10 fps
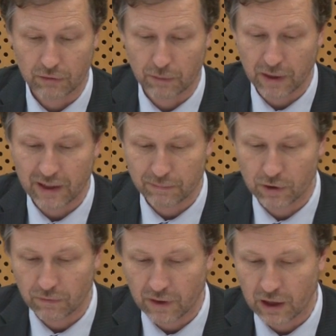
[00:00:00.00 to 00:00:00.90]

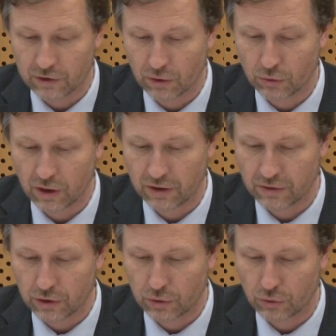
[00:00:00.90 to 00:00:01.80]
replacement of large social
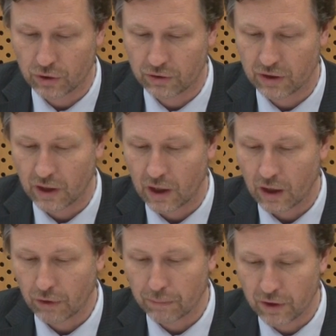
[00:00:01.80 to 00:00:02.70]
institutions
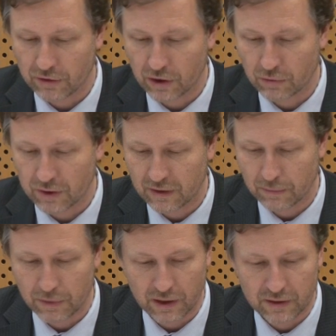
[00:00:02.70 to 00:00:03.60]
for persons with
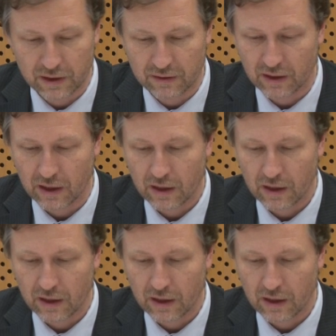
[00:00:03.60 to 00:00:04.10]
disabilities